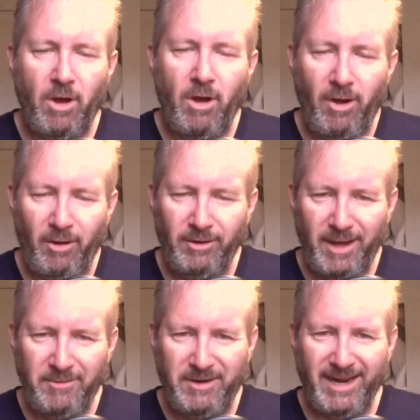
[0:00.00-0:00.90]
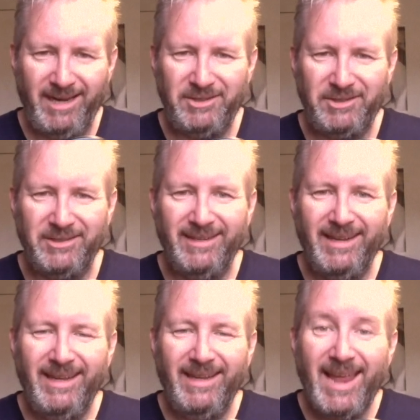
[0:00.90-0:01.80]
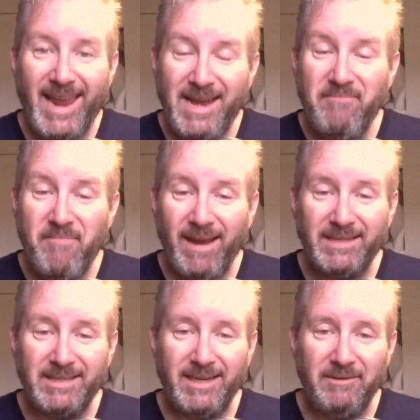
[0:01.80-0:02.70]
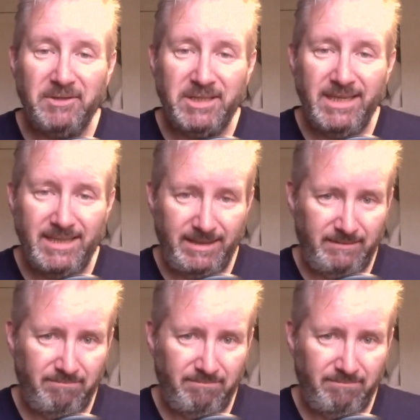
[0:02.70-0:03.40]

on location in Mexico City.